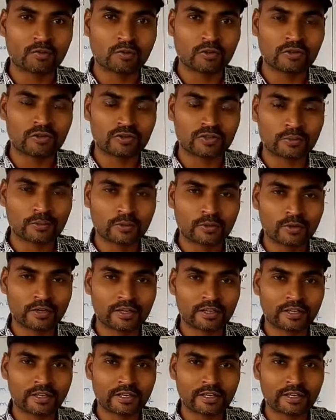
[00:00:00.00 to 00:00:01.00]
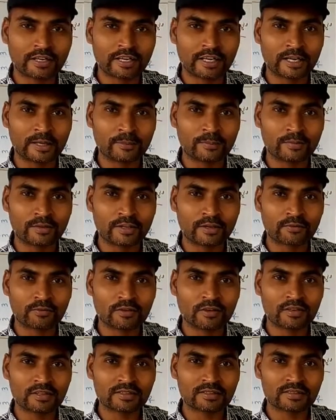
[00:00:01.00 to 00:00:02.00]
once upon a time there
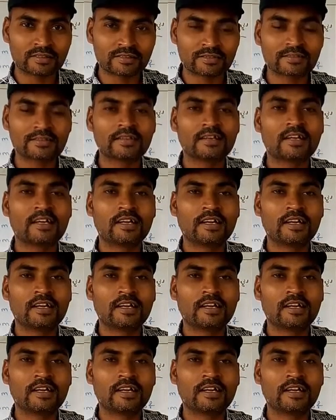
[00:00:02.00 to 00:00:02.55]
was